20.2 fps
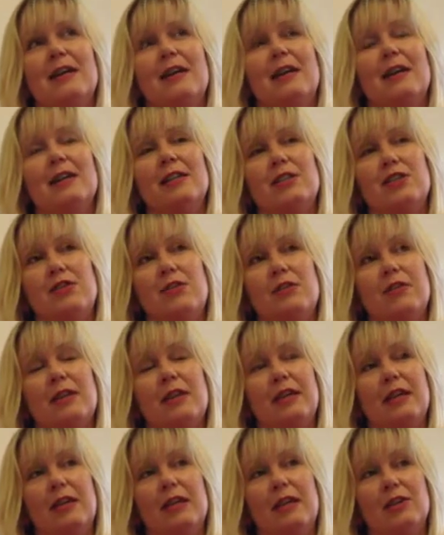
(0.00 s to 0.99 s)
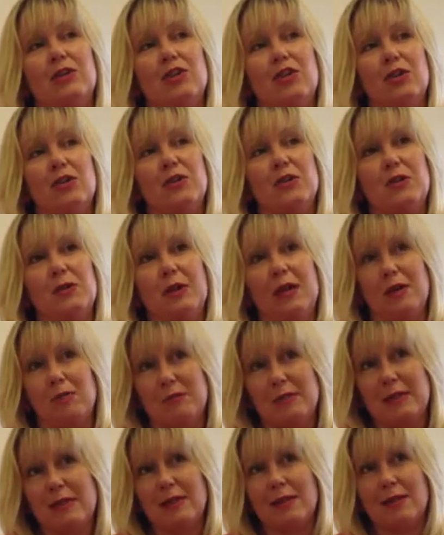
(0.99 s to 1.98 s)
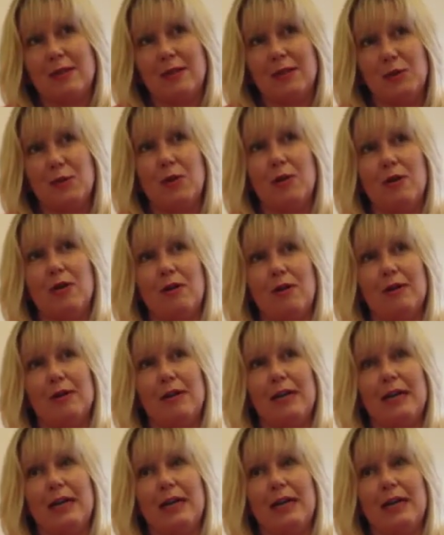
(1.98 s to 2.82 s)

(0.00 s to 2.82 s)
I do think it shows you how resilient you are,